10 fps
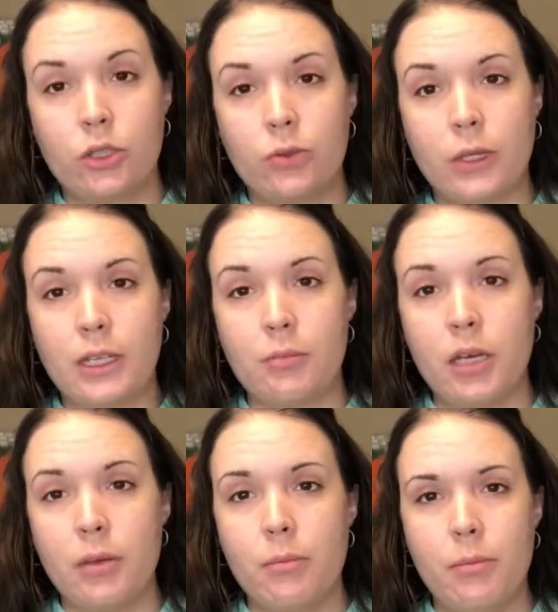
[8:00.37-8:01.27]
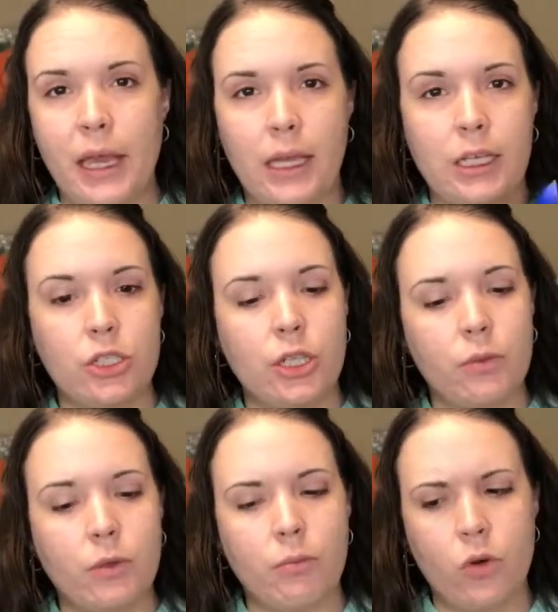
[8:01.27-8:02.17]
Cream Beige. There
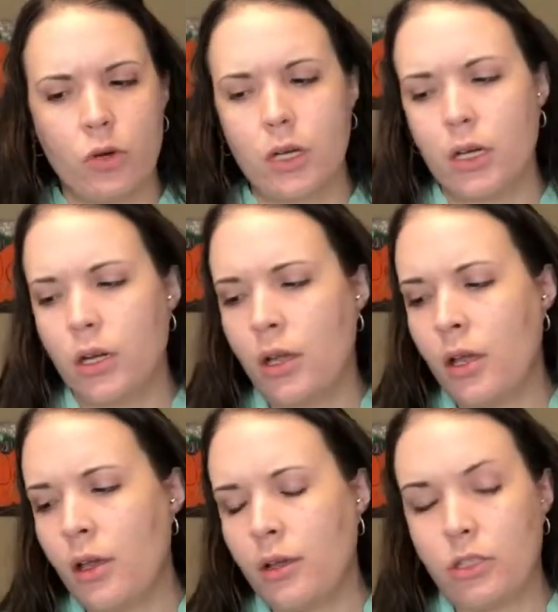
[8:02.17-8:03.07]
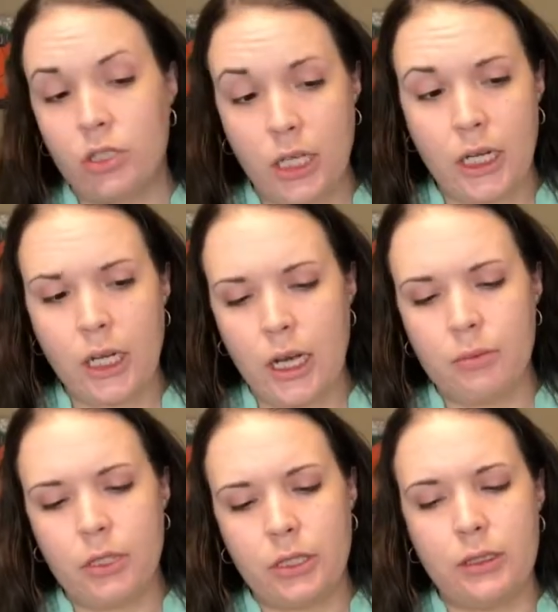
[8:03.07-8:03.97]
were more shade
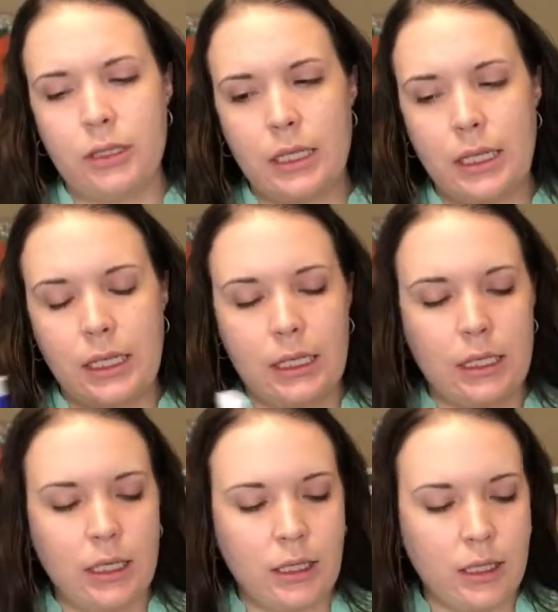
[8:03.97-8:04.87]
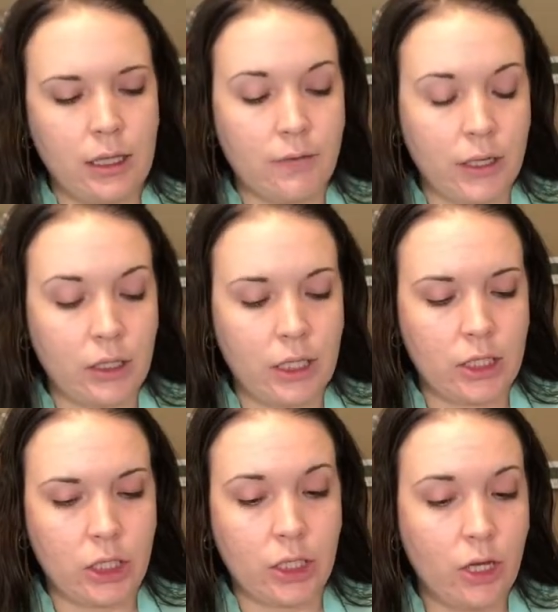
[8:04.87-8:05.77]
options in the
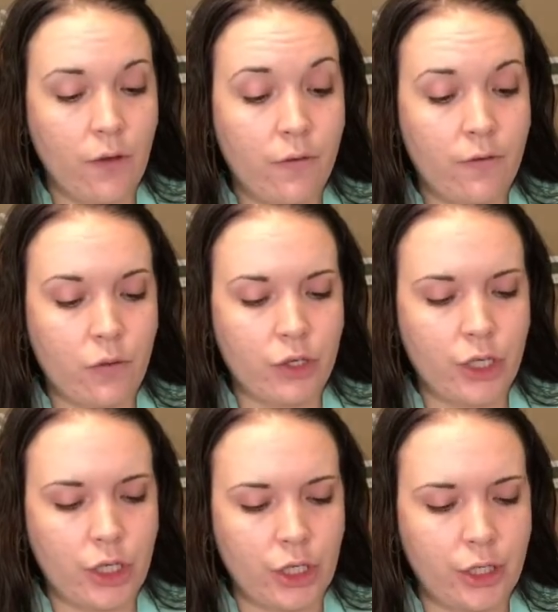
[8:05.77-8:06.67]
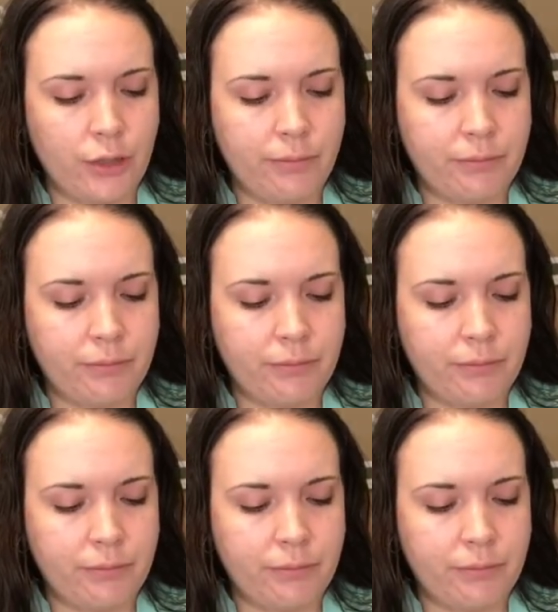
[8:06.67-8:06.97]
foundation for sure.